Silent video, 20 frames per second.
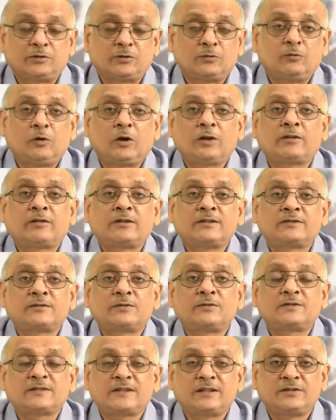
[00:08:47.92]
what
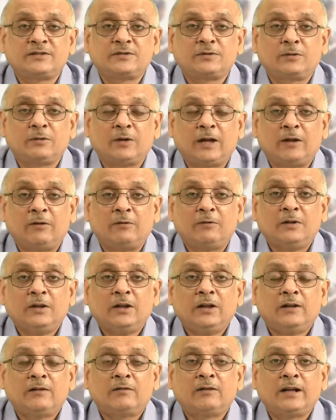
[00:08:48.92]
resources you have,
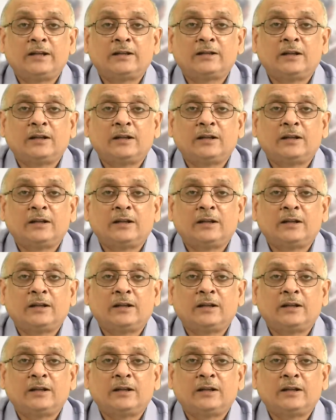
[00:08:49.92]
right?